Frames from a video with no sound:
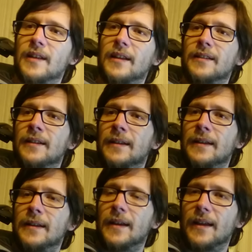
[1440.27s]
It's like
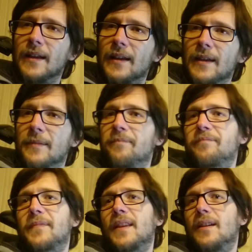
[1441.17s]
uh,
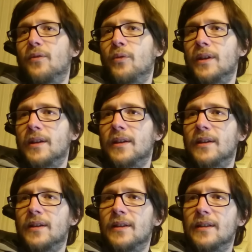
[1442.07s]

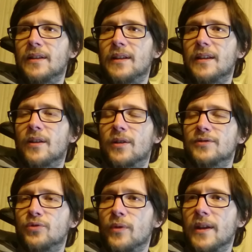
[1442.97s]
we in
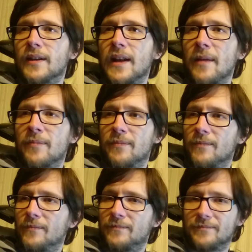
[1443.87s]
Okhlos we ended up
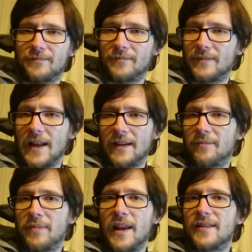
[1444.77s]
like
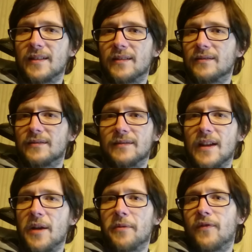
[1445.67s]
placing
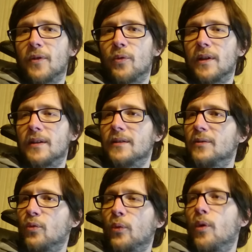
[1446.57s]
everything we
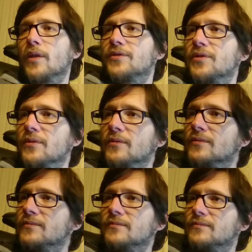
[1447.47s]
we want to.
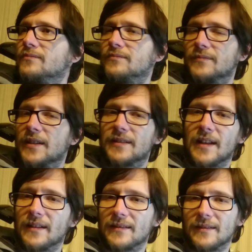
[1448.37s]

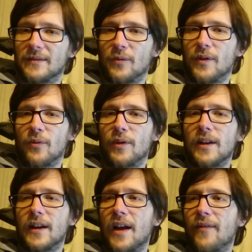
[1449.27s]
It's like we, we
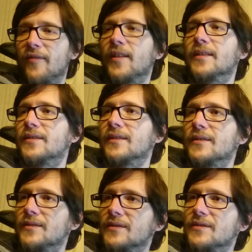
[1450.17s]
didn't have a filter
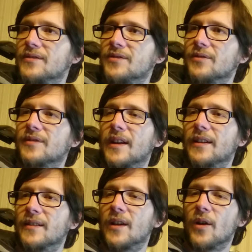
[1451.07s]
to
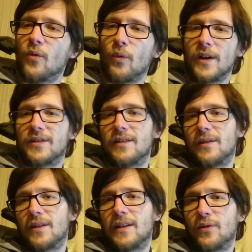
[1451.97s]
select what
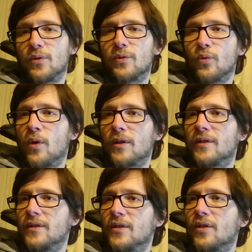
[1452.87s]
could work
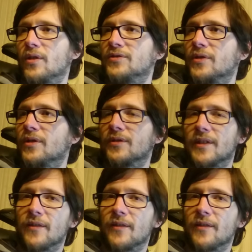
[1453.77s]
in Okhlos or not.